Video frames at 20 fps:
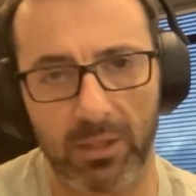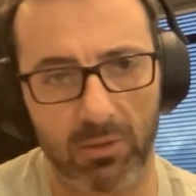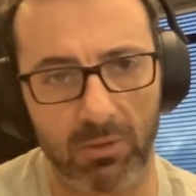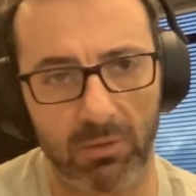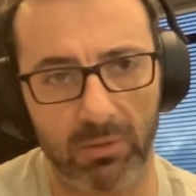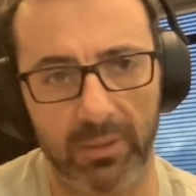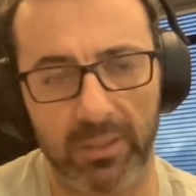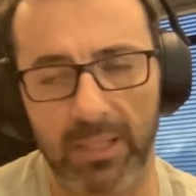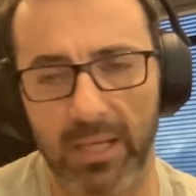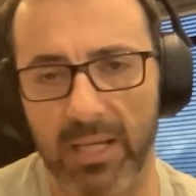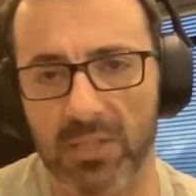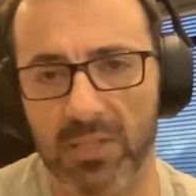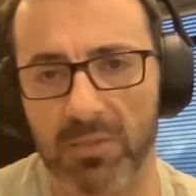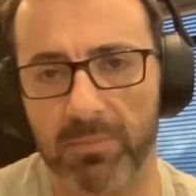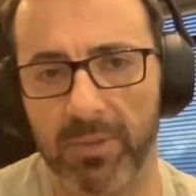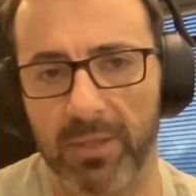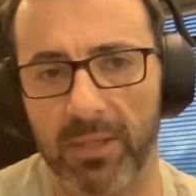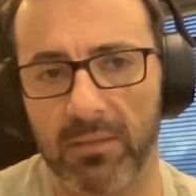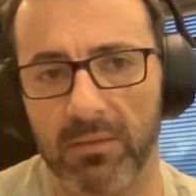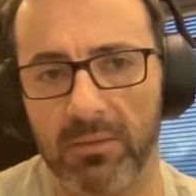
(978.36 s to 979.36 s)
at all. It
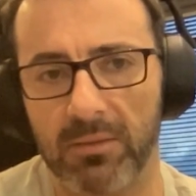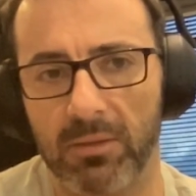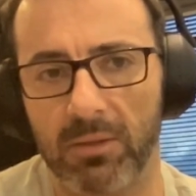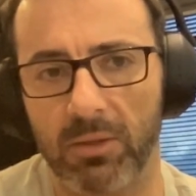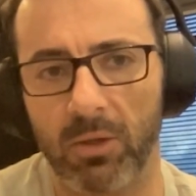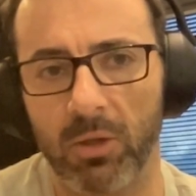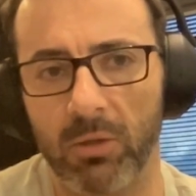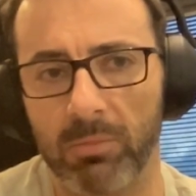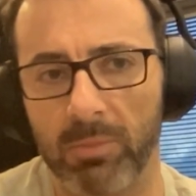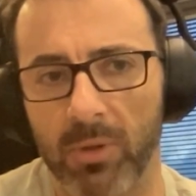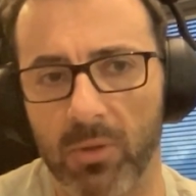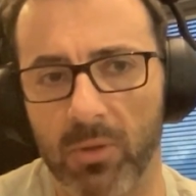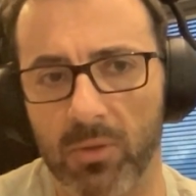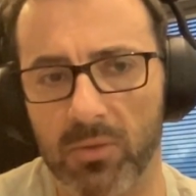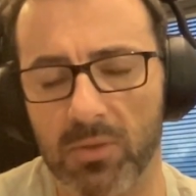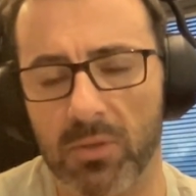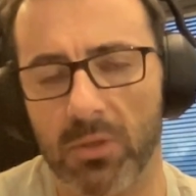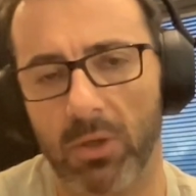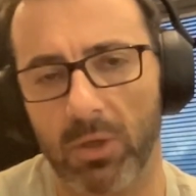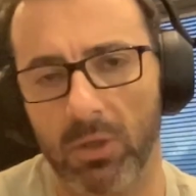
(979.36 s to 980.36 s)
has been
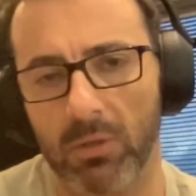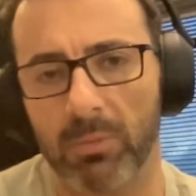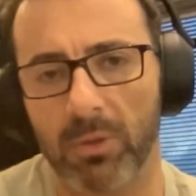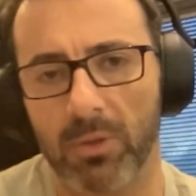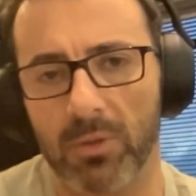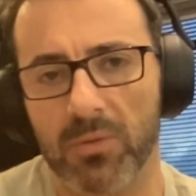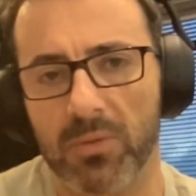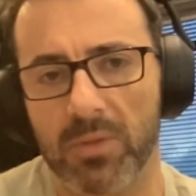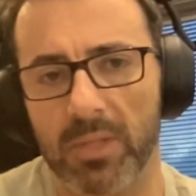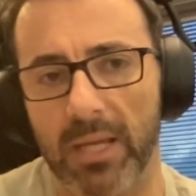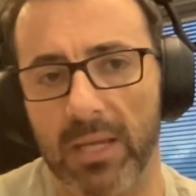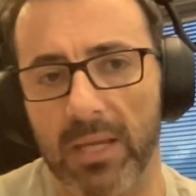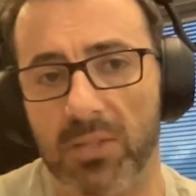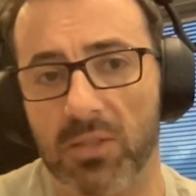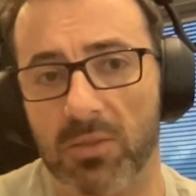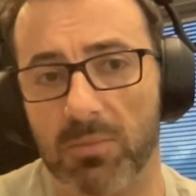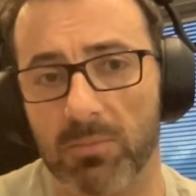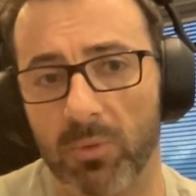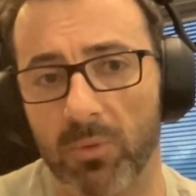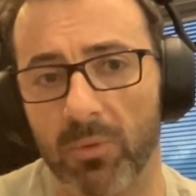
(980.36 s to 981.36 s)
almost
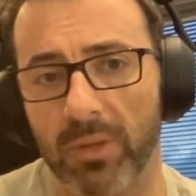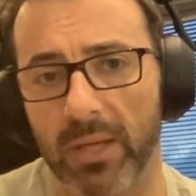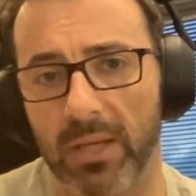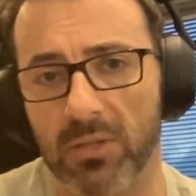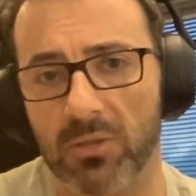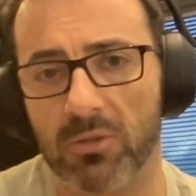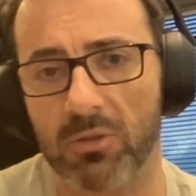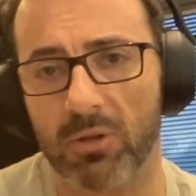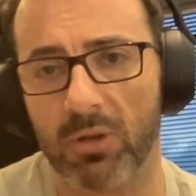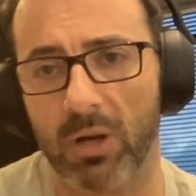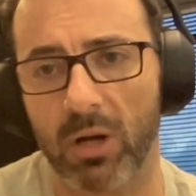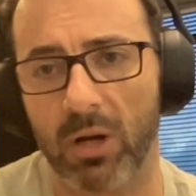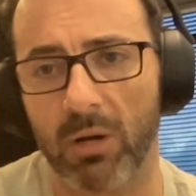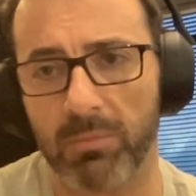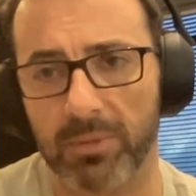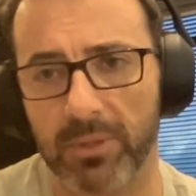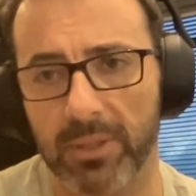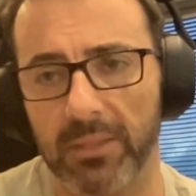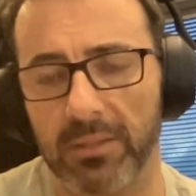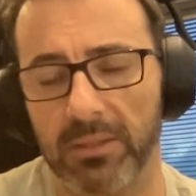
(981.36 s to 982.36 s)
as smooth as
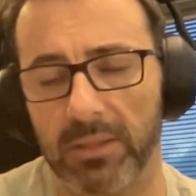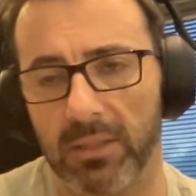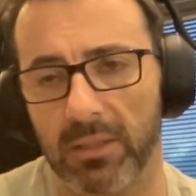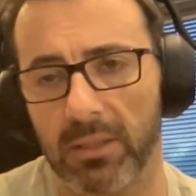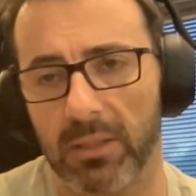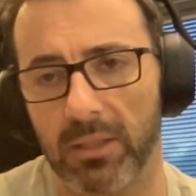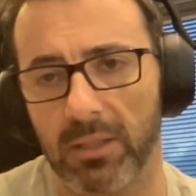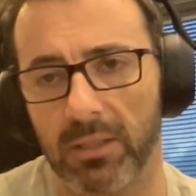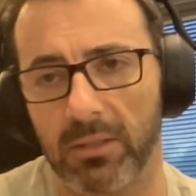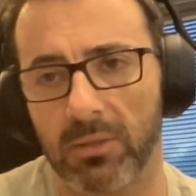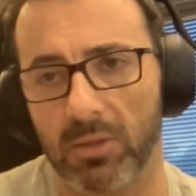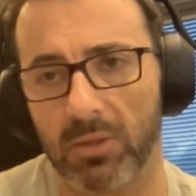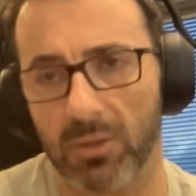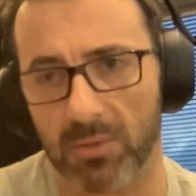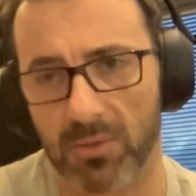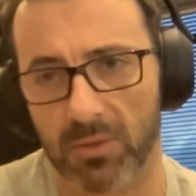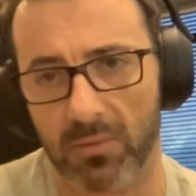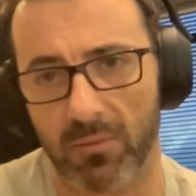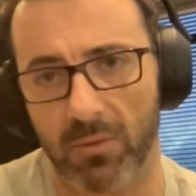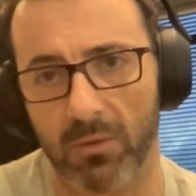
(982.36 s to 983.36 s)
operating in
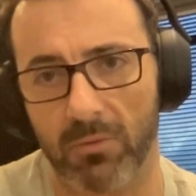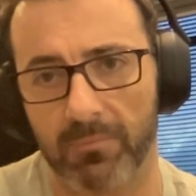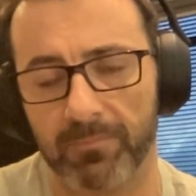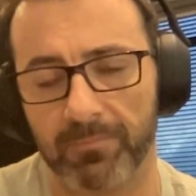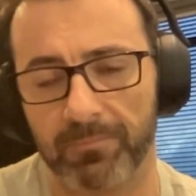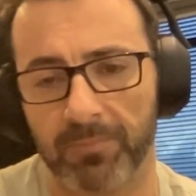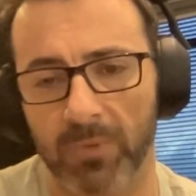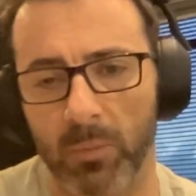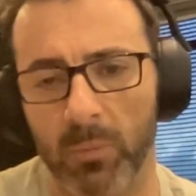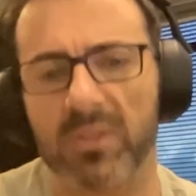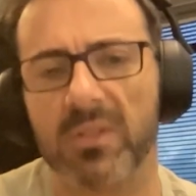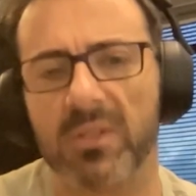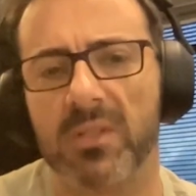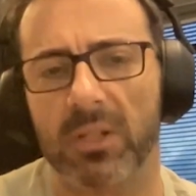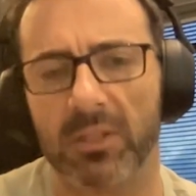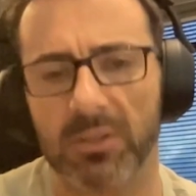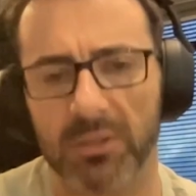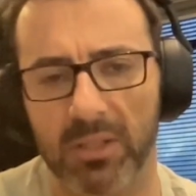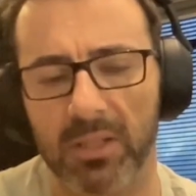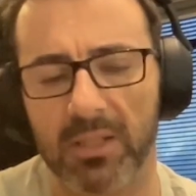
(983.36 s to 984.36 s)
Kosovo, with
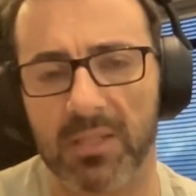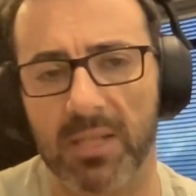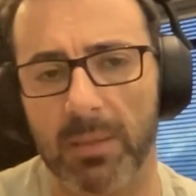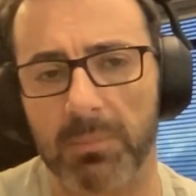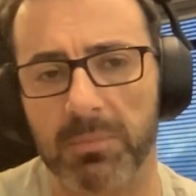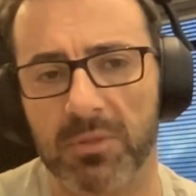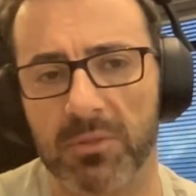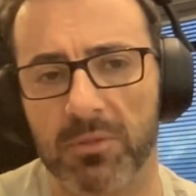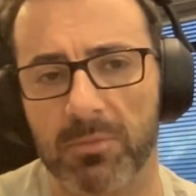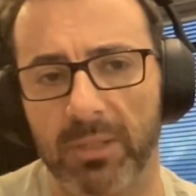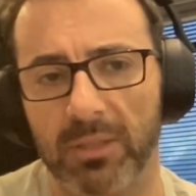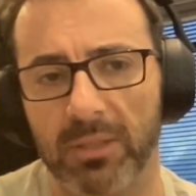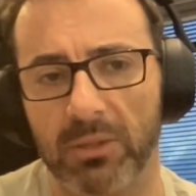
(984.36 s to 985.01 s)
certain exceptions.